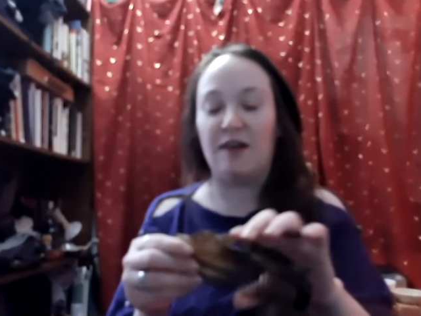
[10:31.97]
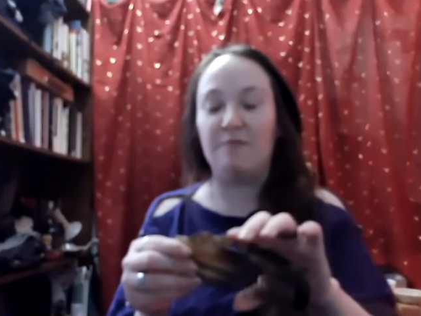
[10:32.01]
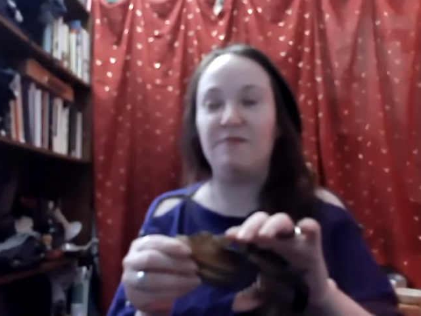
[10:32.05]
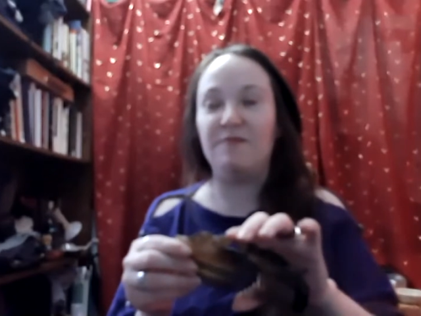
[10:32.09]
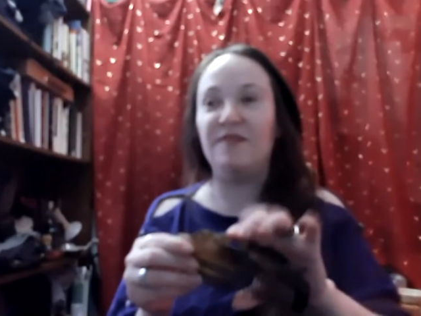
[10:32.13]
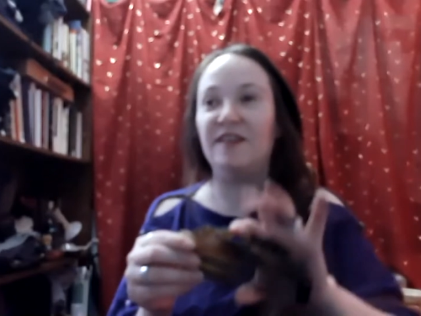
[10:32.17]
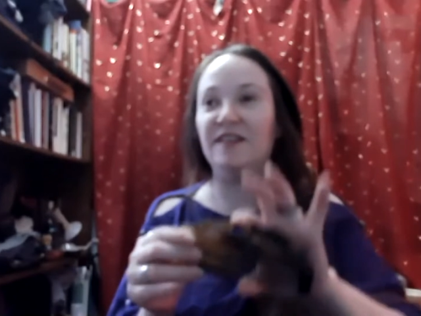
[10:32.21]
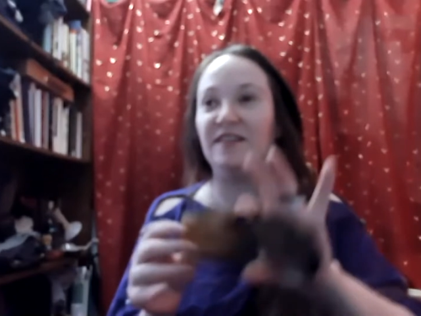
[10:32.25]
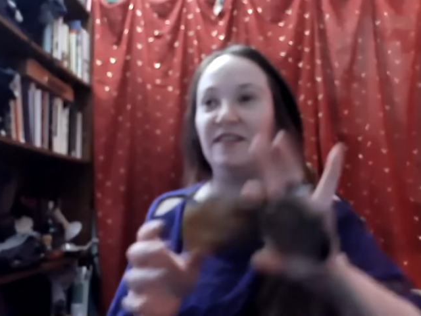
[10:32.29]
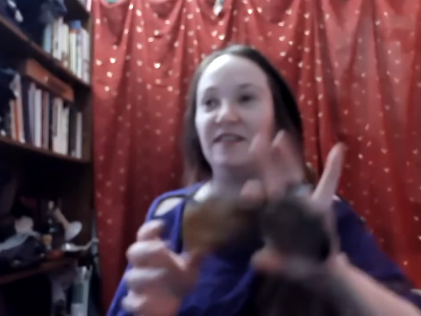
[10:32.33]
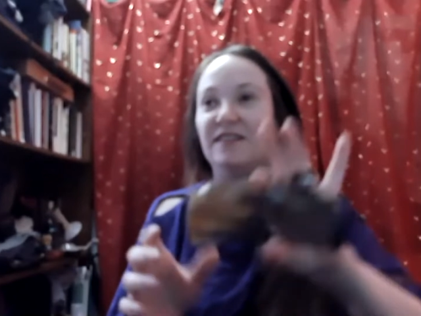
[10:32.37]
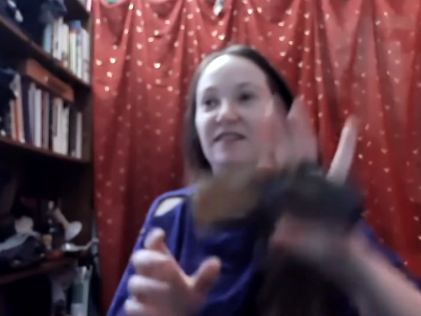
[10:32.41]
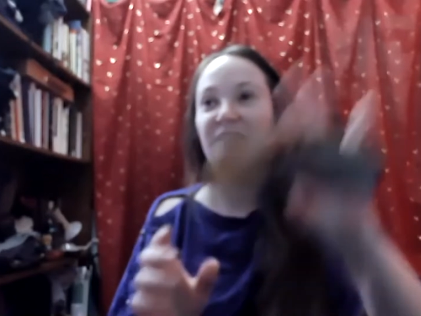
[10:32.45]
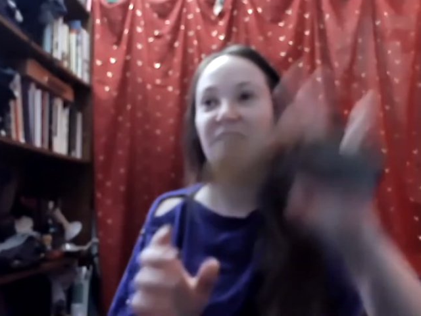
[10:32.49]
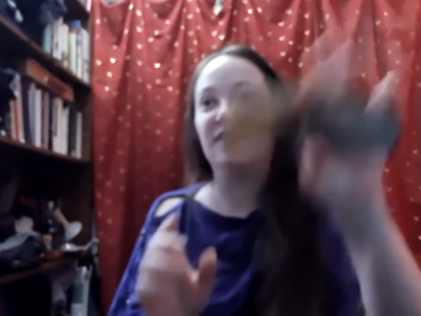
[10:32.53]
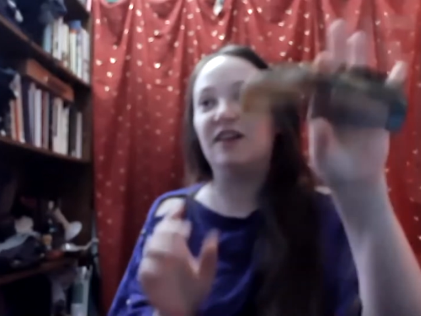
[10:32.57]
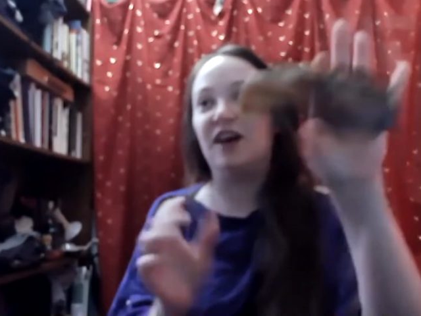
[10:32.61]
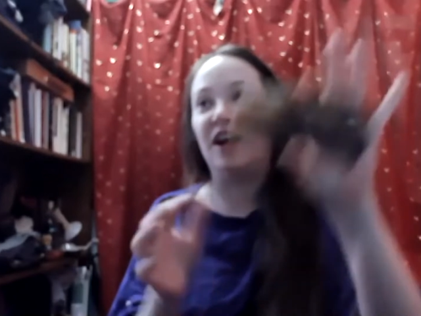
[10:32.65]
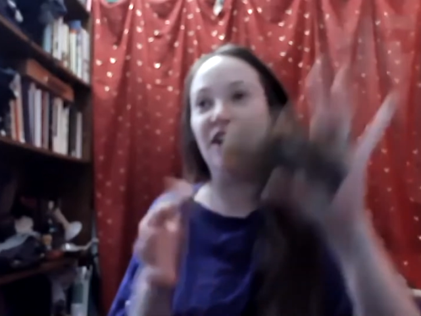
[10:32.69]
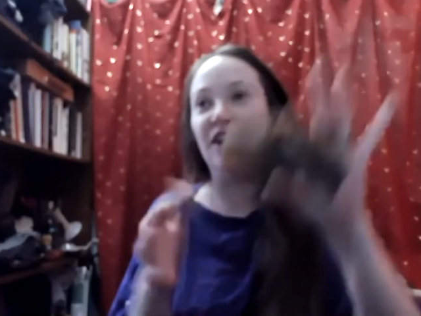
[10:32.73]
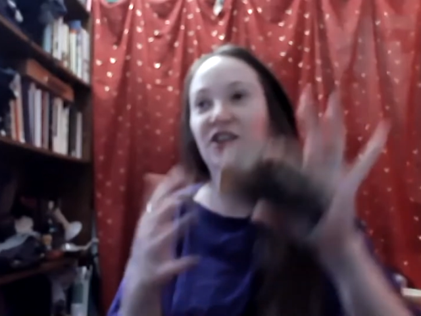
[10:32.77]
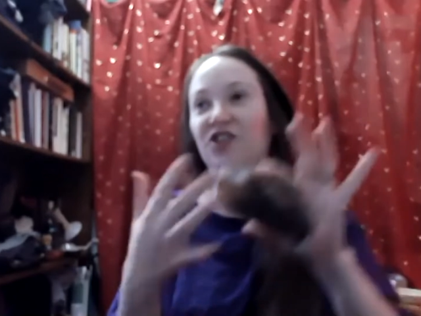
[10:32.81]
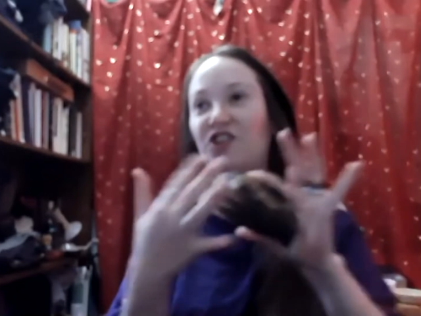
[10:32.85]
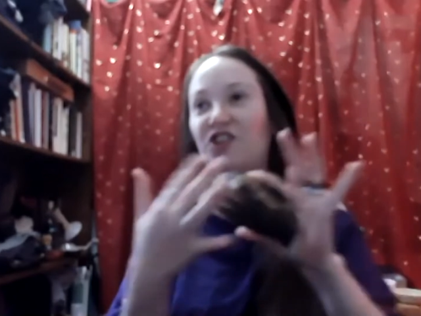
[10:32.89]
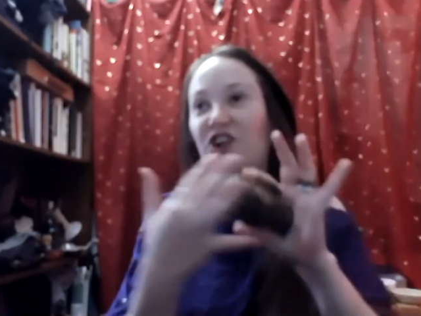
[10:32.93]
This is
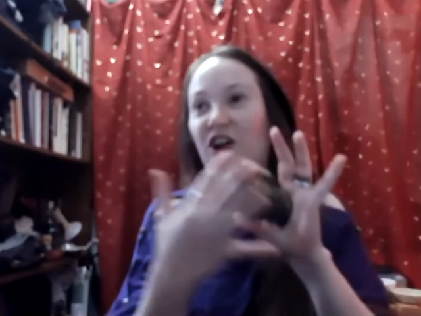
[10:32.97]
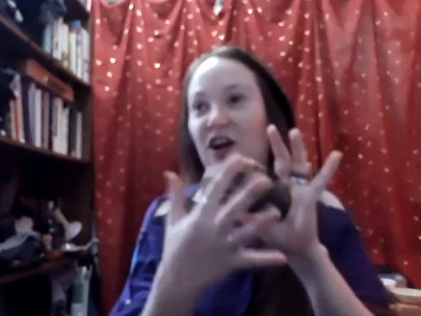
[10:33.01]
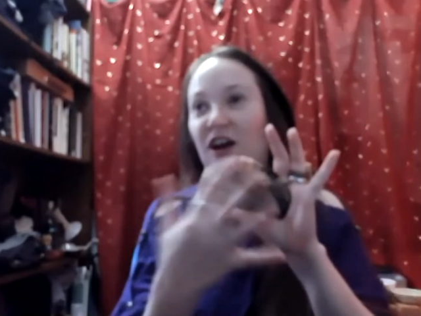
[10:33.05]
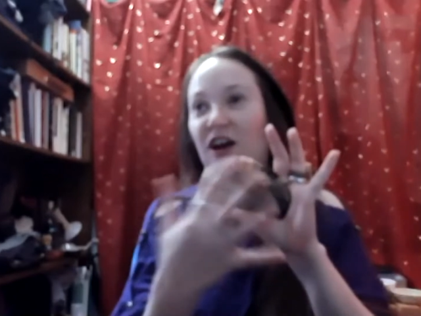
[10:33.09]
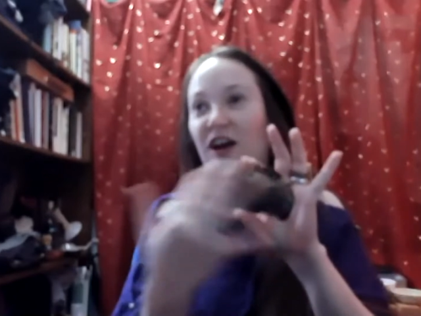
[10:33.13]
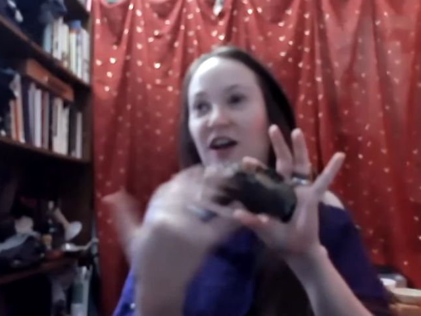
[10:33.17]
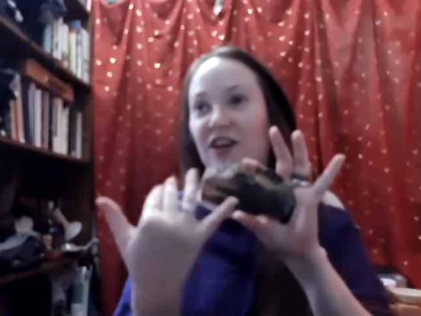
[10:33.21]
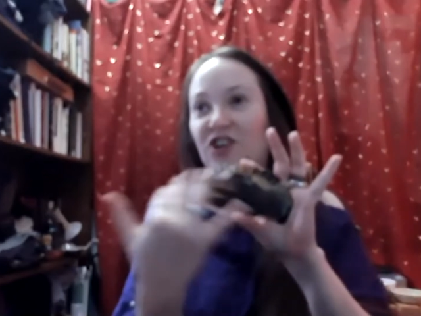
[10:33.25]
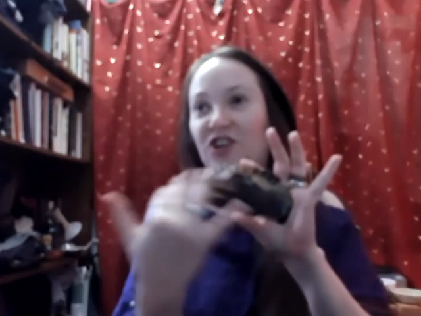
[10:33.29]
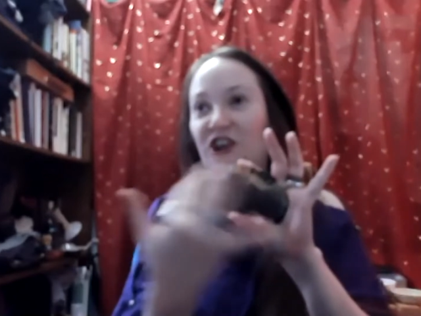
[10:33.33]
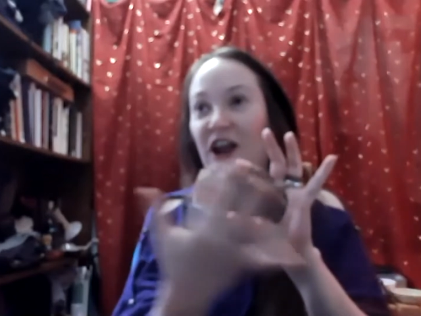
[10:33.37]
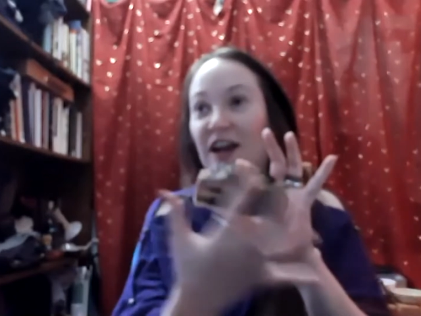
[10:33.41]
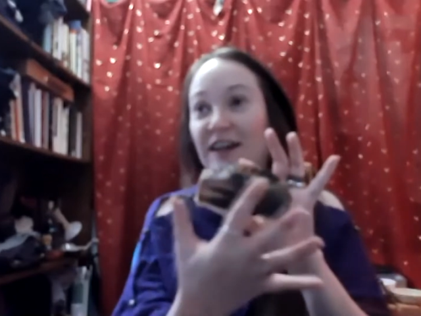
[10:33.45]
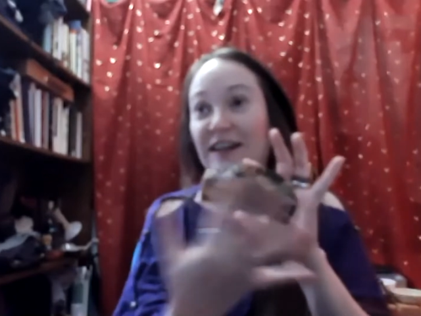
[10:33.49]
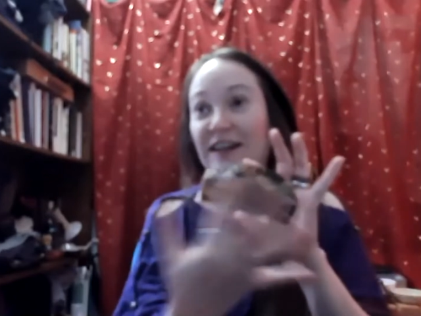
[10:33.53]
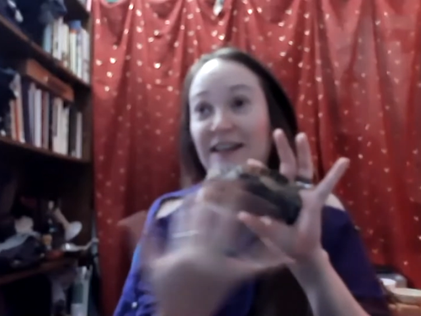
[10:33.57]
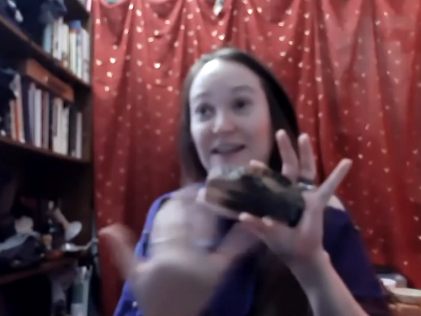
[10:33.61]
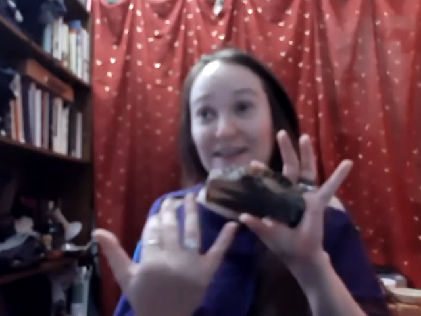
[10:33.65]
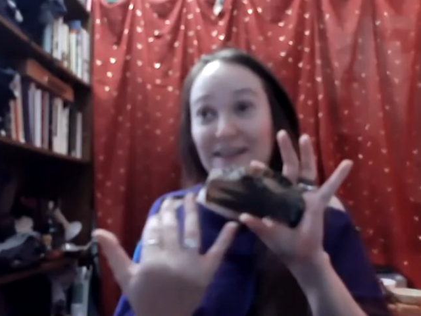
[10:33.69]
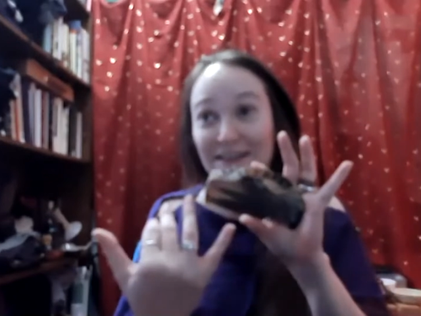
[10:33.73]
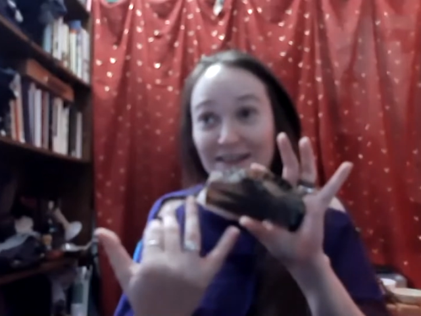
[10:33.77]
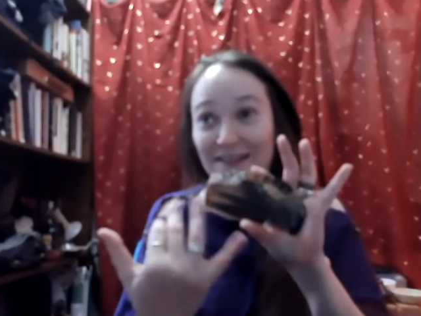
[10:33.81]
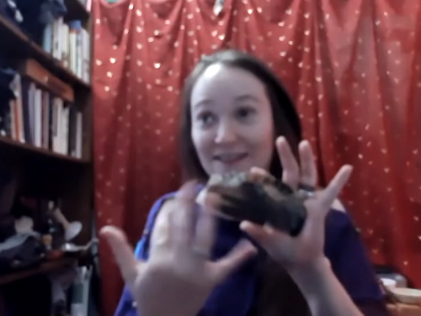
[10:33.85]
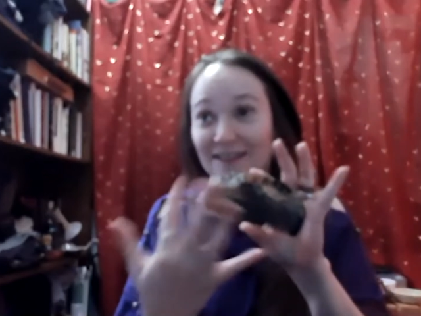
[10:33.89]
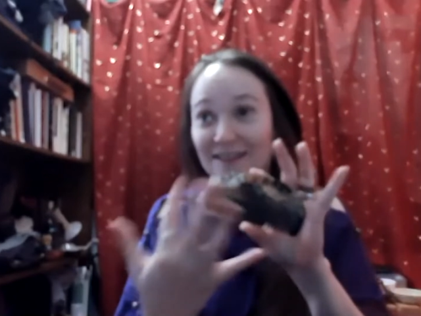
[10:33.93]
a
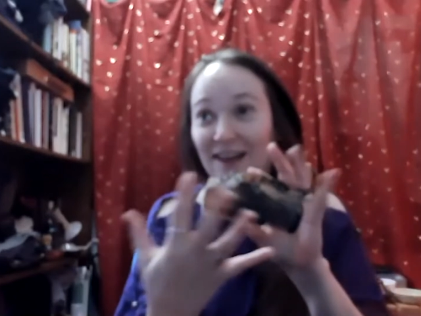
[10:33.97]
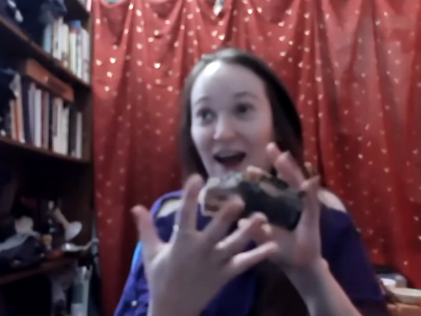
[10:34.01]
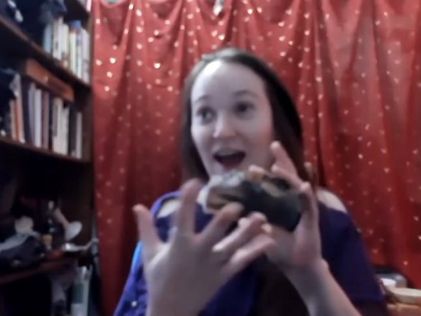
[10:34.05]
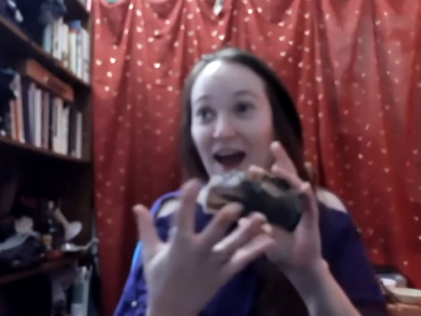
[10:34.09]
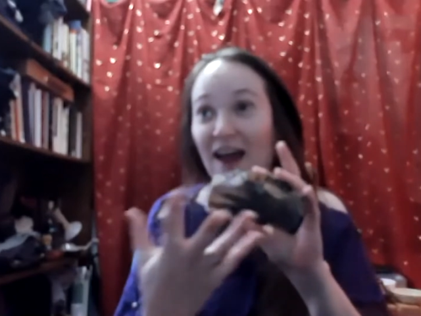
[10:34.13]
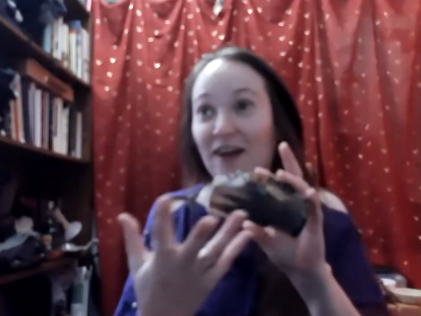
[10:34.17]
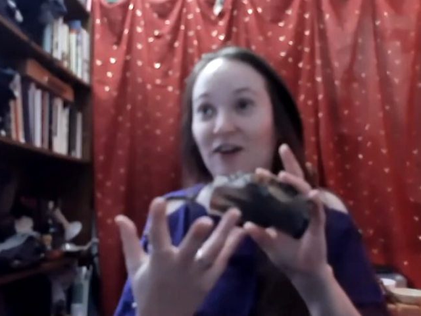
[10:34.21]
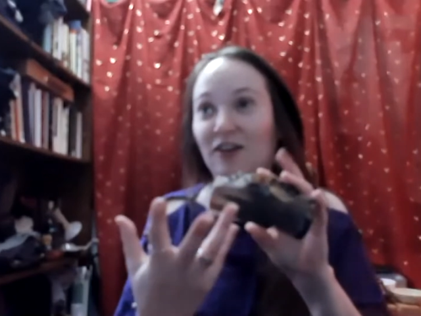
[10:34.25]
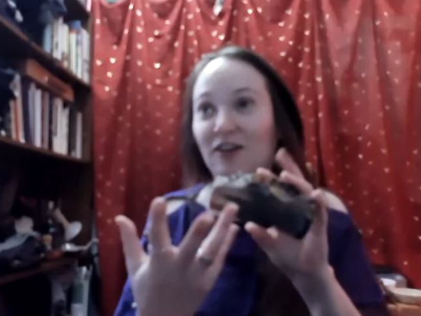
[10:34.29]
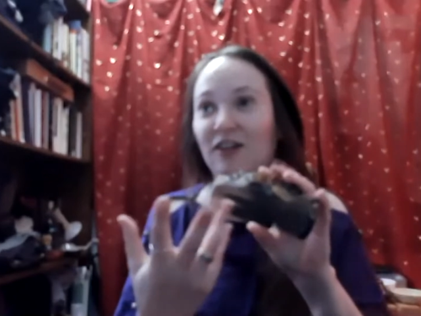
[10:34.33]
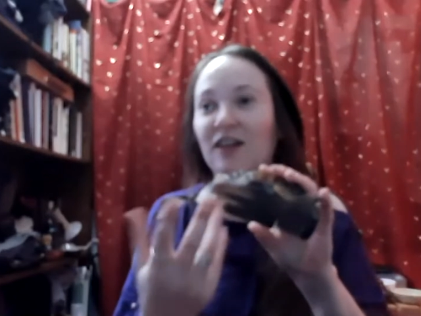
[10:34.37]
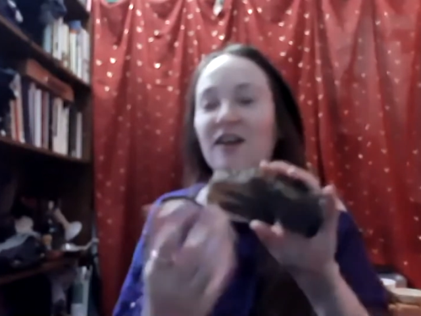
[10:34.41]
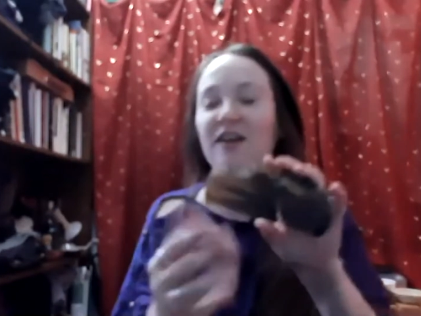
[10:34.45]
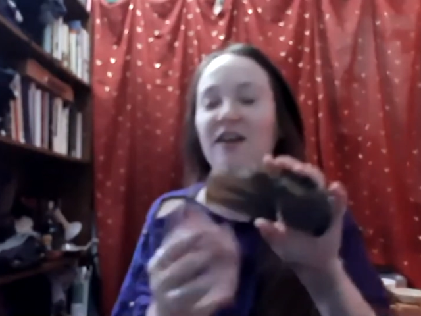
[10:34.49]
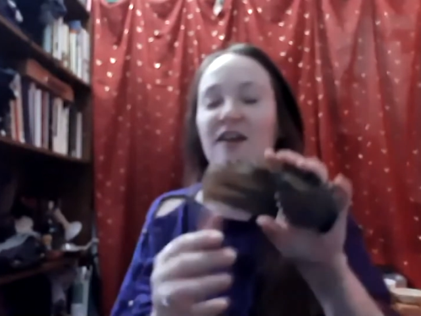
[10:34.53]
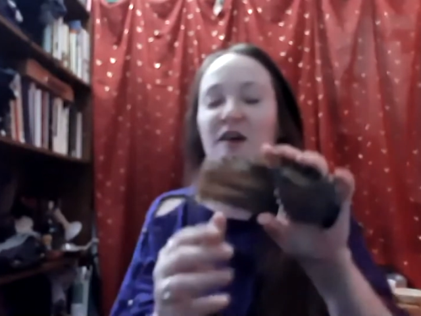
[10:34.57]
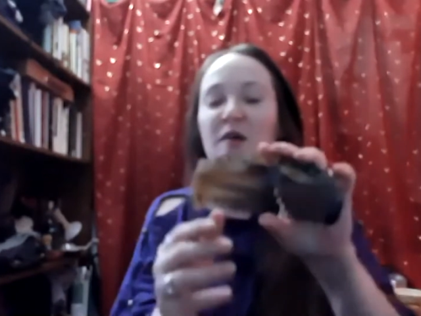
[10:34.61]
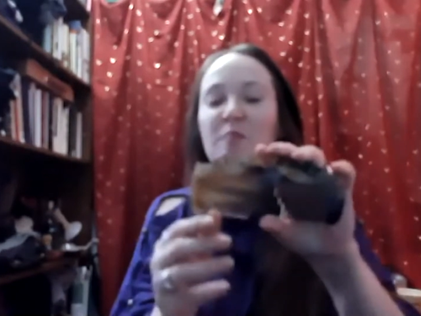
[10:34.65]
Chinese style,